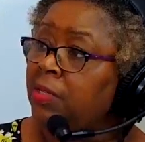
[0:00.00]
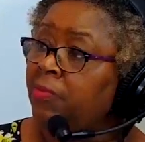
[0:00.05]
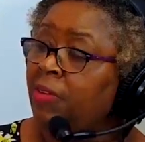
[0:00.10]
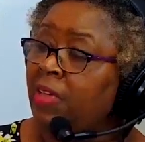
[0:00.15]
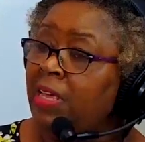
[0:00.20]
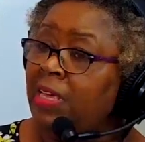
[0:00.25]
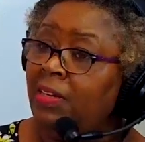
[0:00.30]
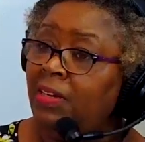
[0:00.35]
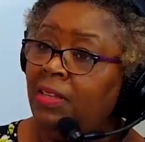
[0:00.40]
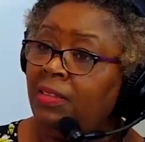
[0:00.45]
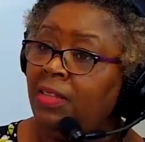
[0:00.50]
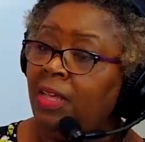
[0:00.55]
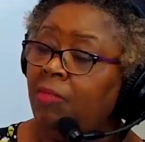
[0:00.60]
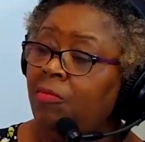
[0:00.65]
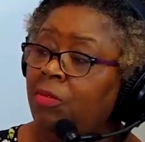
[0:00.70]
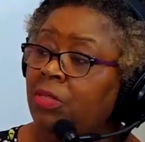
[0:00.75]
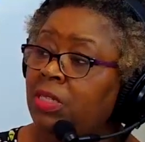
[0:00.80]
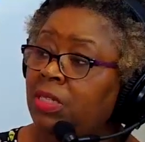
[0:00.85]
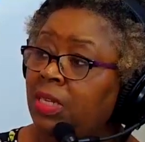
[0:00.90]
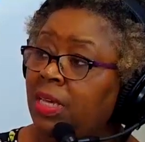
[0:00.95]
of healing that
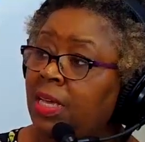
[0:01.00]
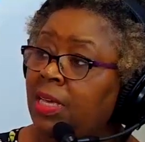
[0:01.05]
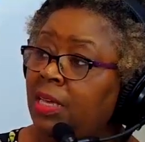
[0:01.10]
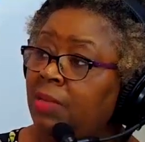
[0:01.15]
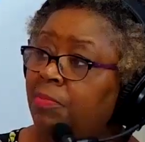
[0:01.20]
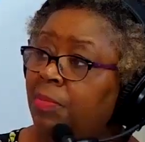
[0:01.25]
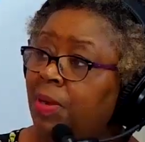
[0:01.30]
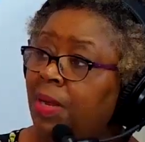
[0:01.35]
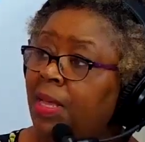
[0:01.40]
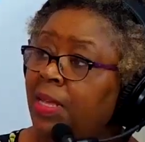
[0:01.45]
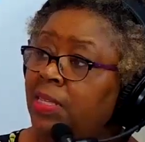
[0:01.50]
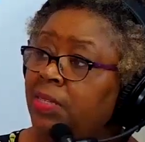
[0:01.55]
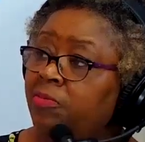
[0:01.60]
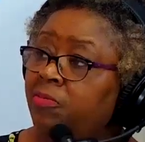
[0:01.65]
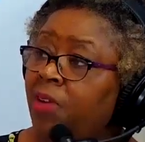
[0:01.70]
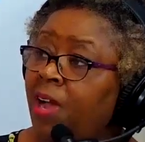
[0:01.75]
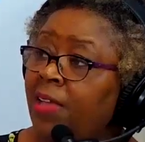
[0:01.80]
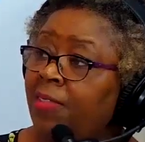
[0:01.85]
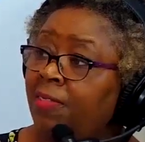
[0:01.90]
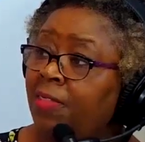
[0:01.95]
was taking place
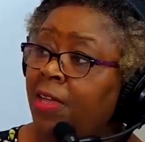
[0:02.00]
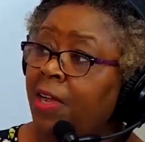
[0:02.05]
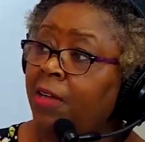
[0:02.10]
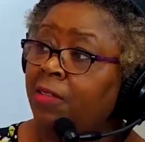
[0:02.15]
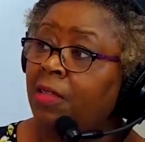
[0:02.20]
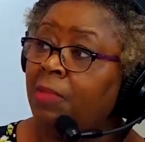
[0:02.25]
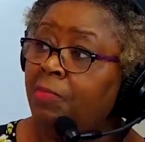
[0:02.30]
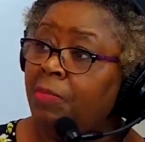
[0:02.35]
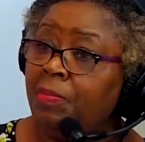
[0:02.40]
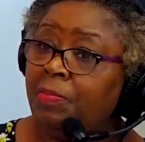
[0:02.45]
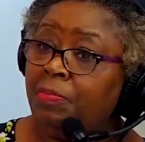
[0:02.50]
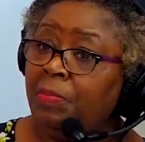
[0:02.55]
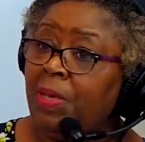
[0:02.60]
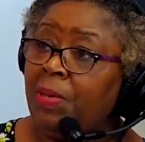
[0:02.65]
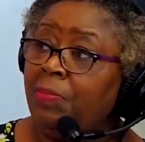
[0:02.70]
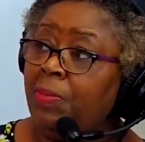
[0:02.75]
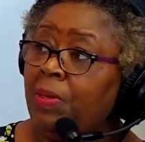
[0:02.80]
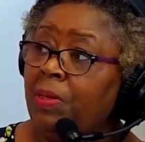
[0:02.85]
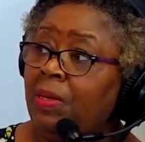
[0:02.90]
right there. That people